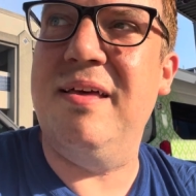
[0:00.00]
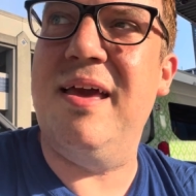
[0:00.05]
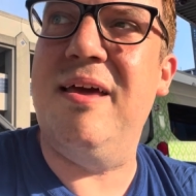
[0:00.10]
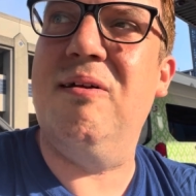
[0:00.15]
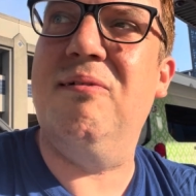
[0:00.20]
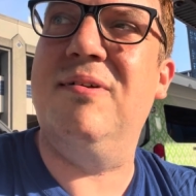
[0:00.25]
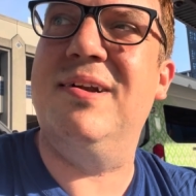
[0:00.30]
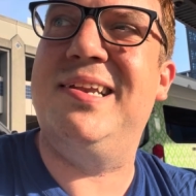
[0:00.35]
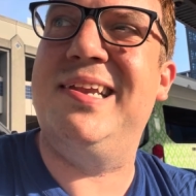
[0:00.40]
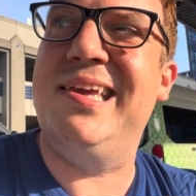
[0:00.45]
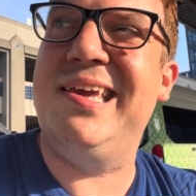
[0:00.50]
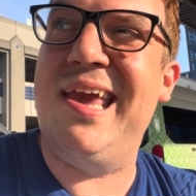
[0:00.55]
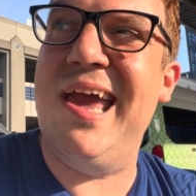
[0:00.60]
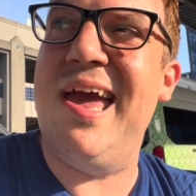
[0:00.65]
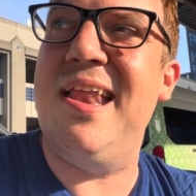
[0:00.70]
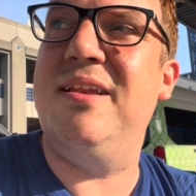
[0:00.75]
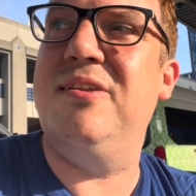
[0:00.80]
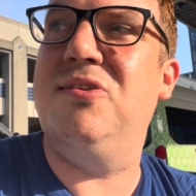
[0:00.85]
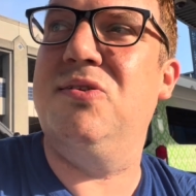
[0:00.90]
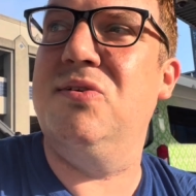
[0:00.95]
in order to
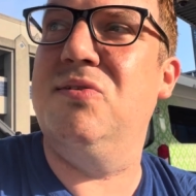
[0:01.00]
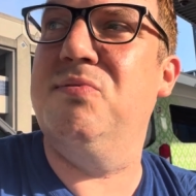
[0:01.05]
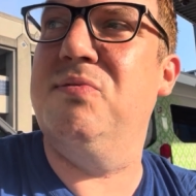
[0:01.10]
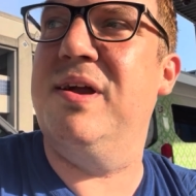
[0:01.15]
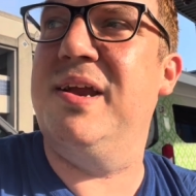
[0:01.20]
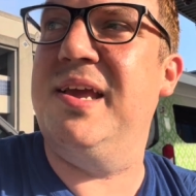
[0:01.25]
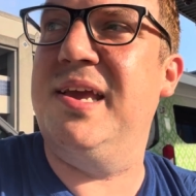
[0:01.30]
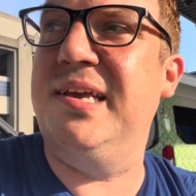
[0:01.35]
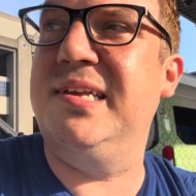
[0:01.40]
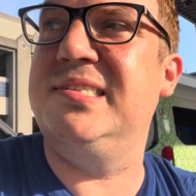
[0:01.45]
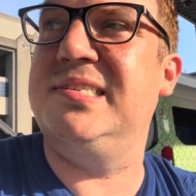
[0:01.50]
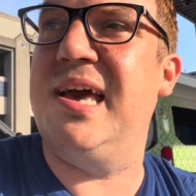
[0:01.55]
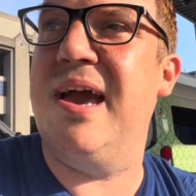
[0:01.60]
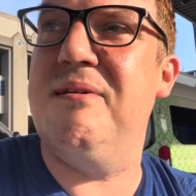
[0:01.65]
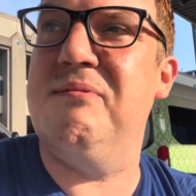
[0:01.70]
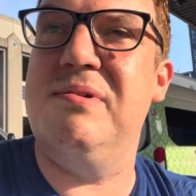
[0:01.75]
get to where he's at.